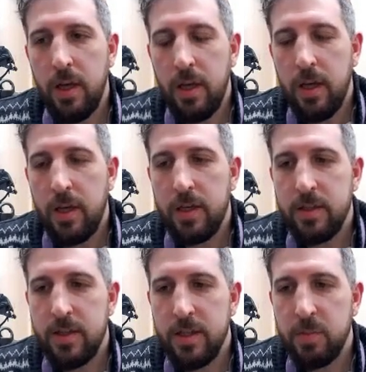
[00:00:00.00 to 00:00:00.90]

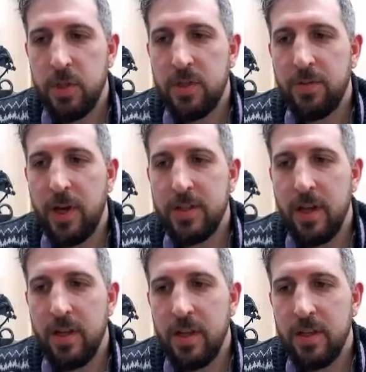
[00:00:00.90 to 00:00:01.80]
is this Muse device,
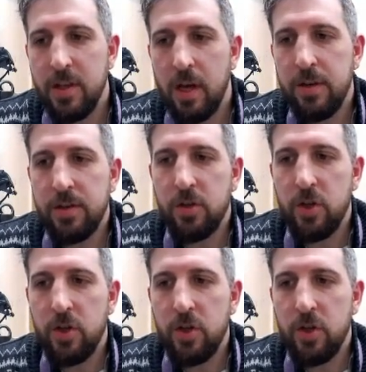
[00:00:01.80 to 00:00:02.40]
and then this underscore